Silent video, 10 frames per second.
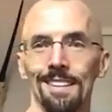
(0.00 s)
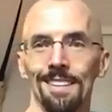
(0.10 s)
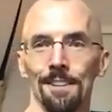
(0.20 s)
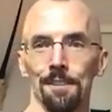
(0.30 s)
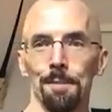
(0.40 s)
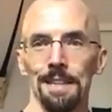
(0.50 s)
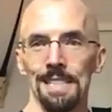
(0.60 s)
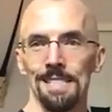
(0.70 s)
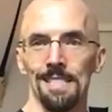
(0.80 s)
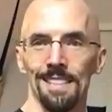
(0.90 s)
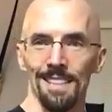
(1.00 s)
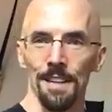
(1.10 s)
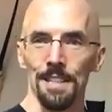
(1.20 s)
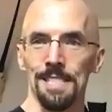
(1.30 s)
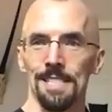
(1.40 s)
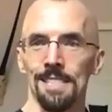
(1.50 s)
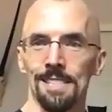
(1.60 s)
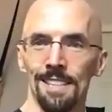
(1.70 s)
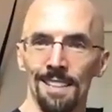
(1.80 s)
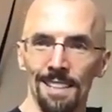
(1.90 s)
There have been these
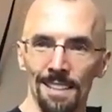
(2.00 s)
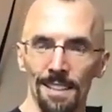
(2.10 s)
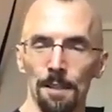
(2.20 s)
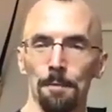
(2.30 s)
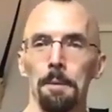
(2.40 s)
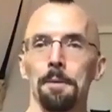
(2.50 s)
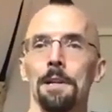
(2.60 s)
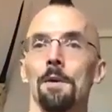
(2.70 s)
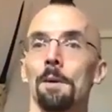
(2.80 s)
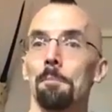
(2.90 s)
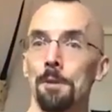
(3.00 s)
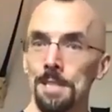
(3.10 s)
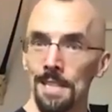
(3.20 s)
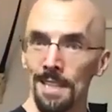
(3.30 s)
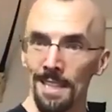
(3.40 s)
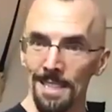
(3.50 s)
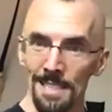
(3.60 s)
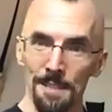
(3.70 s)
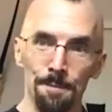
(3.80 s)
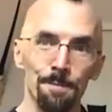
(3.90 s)
illnesses. You probably know what MRSA
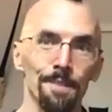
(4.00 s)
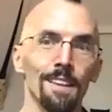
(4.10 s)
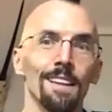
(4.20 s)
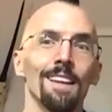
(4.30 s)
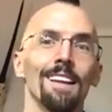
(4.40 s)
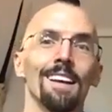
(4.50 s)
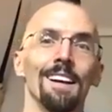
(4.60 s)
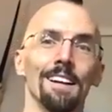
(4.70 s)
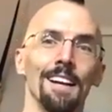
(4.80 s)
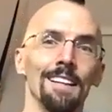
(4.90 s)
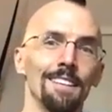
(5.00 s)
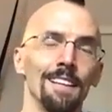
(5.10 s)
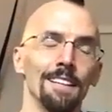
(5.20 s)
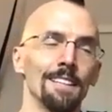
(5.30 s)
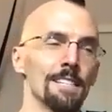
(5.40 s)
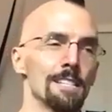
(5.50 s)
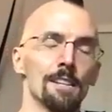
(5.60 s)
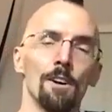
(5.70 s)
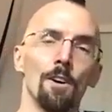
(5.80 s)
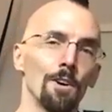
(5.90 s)
is. Okay, but this is
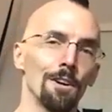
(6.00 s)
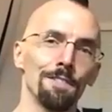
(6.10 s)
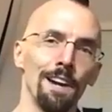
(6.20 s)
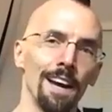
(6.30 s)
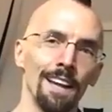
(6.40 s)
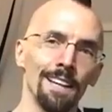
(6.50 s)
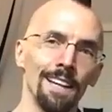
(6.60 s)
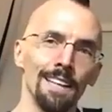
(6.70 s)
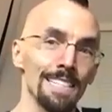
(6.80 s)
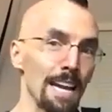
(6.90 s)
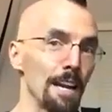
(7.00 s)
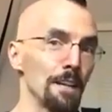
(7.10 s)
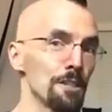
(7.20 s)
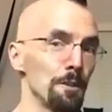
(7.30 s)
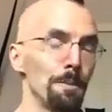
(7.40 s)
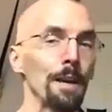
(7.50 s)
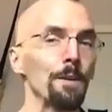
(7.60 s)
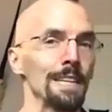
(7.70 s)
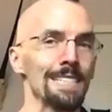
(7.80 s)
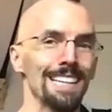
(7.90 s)
horrifying, and it's
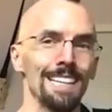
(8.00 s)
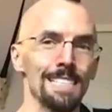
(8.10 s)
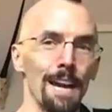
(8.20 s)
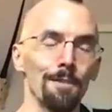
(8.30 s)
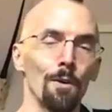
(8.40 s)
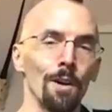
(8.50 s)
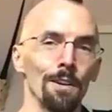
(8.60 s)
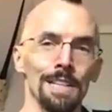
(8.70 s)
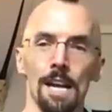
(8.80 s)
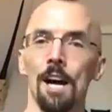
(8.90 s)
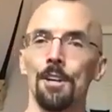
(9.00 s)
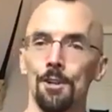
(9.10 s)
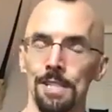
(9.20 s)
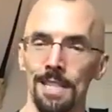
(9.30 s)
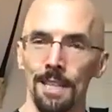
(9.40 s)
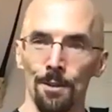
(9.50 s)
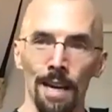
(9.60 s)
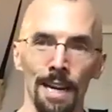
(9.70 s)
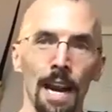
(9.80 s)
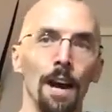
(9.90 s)
ubiquitous. It is everywhere. It is on your skin
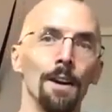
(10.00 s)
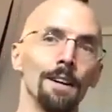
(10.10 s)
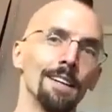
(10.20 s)
right now.